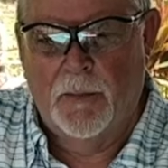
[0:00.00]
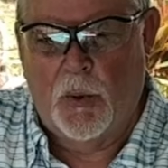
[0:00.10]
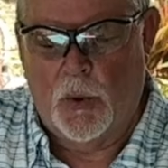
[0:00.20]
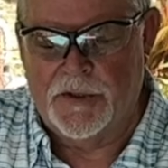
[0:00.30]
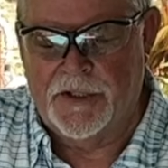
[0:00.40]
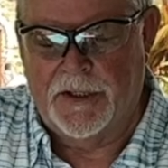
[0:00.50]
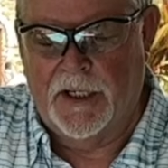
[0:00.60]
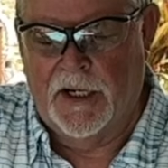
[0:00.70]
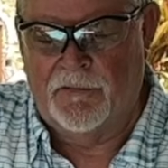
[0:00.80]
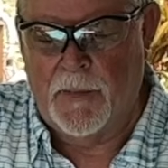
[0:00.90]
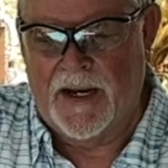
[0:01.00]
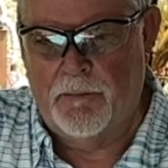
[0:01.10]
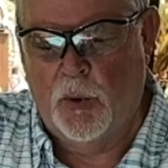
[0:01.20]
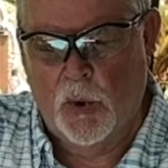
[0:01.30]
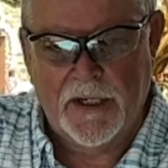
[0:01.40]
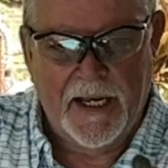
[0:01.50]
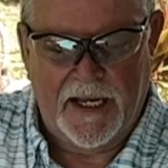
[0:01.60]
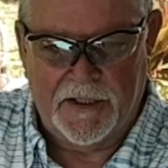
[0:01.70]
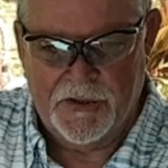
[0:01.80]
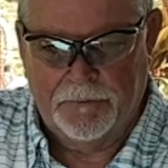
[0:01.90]
portion of my pool
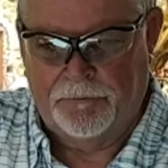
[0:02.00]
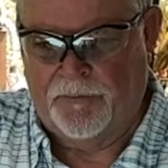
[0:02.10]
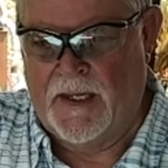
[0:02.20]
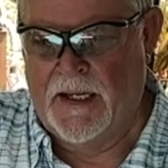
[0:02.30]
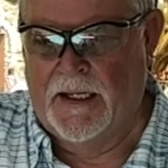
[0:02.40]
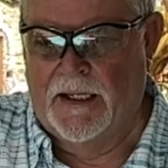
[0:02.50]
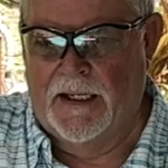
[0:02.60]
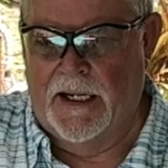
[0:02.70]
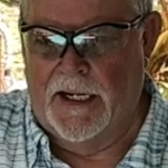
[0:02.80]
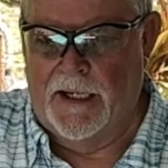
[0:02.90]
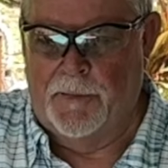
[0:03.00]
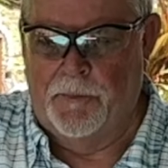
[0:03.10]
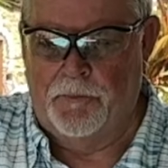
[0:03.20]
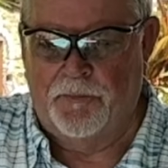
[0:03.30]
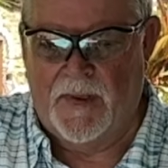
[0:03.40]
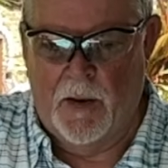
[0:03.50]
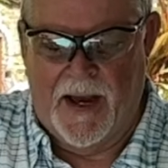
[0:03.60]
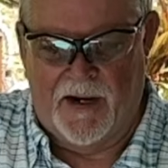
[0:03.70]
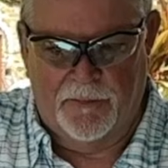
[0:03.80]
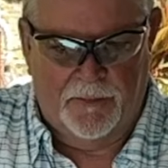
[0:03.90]
cage,
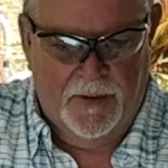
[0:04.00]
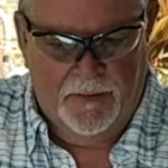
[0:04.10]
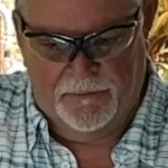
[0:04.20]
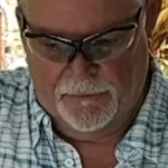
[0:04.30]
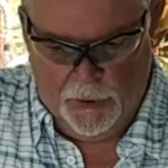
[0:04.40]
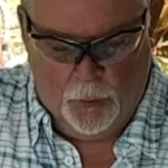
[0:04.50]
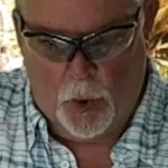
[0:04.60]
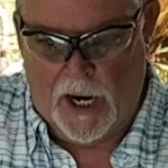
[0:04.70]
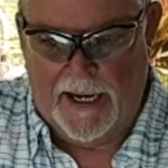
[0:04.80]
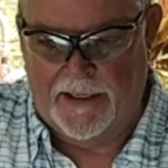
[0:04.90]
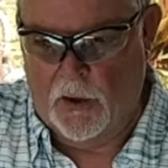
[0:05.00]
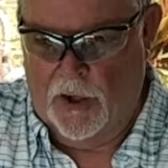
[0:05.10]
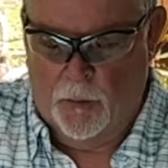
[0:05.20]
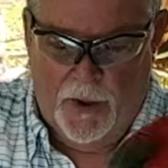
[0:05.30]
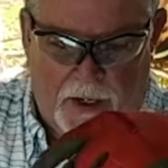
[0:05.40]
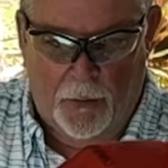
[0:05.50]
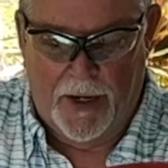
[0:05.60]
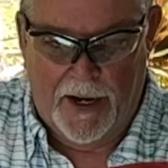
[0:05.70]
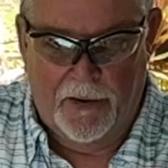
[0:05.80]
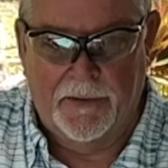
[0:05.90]
about a foot wide all the way
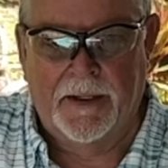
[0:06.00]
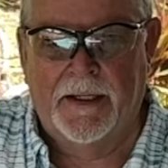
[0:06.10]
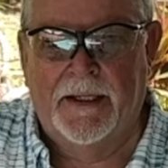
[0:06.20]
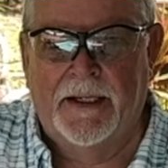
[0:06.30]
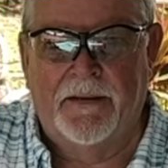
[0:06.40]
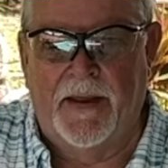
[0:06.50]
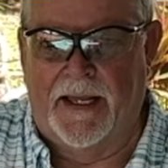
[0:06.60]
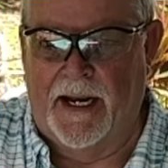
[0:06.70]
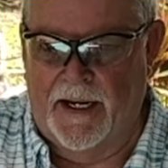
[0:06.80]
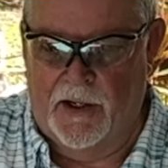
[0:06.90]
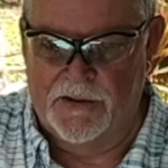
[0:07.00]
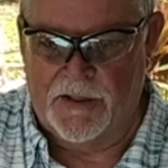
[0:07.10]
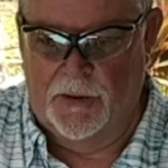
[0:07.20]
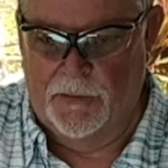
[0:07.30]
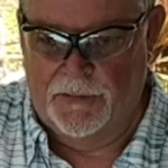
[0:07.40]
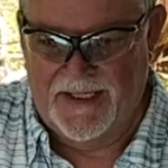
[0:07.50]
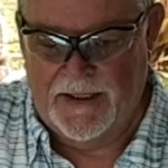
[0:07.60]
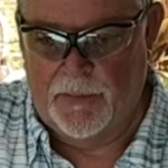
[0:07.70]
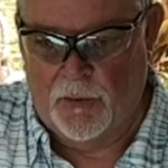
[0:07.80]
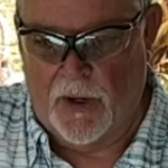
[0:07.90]
around, that I also
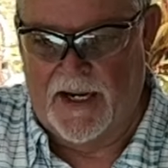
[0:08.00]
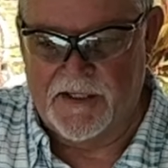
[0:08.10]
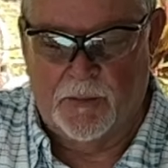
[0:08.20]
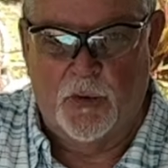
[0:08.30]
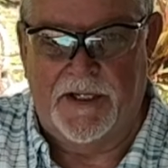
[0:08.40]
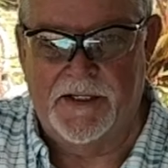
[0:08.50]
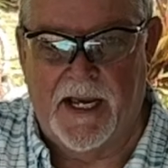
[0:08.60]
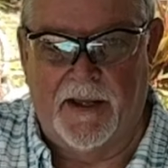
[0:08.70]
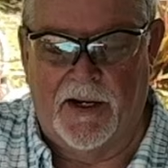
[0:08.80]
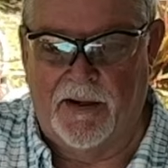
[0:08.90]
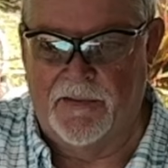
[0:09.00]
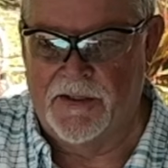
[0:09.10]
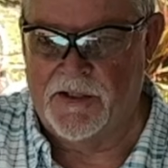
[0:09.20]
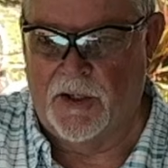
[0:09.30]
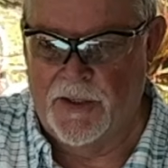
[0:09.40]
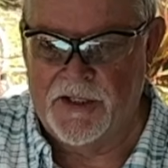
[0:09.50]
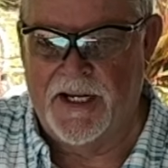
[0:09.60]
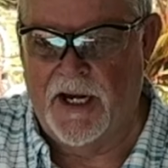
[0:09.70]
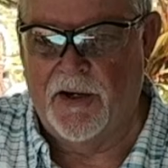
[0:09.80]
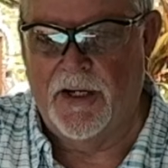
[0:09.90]
keep grass and weeds out of. And so it's an
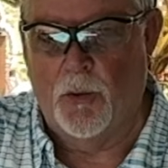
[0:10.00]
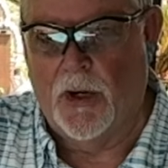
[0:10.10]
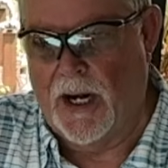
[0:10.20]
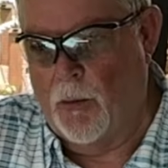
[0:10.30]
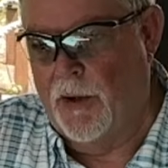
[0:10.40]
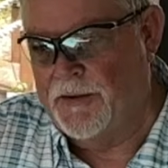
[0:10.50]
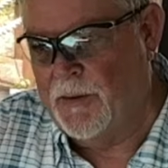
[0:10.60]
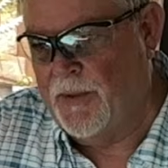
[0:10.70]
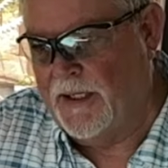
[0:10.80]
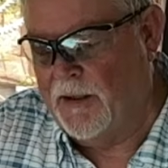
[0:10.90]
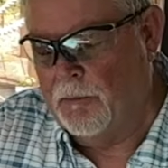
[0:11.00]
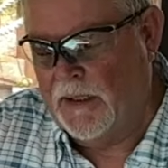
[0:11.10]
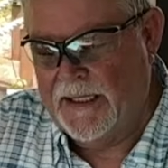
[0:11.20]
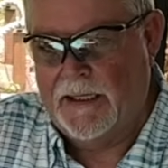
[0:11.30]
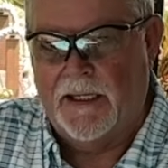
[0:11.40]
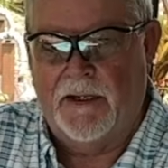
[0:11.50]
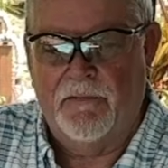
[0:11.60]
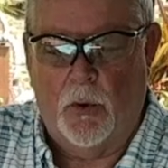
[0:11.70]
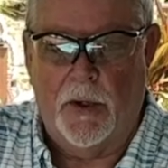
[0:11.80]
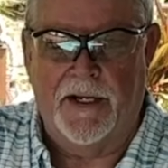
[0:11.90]
area where I want to be completely
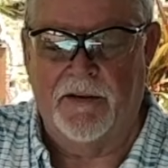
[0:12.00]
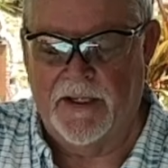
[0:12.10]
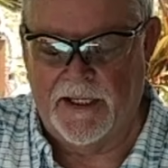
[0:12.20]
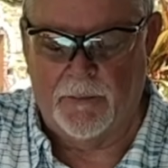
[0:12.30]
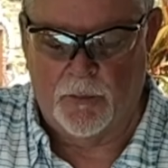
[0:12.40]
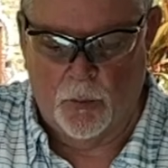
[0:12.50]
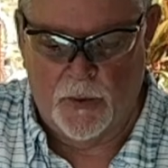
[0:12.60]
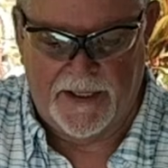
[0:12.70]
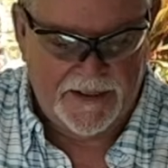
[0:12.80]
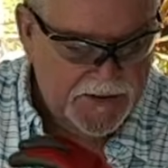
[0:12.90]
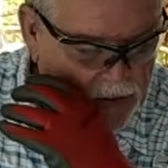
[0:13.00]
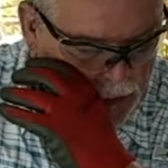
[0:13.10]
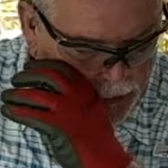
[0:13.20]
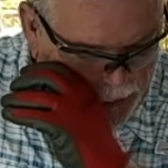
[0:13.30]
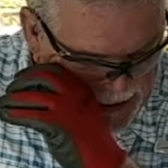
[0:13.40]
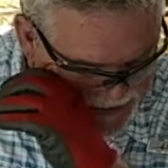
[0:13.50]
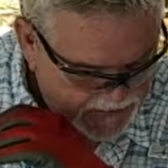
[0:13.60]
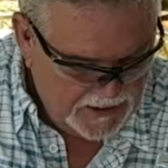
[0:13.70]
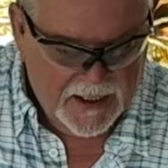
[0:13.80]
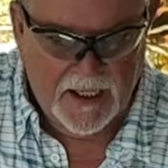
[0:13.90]
void of any weeds or grass.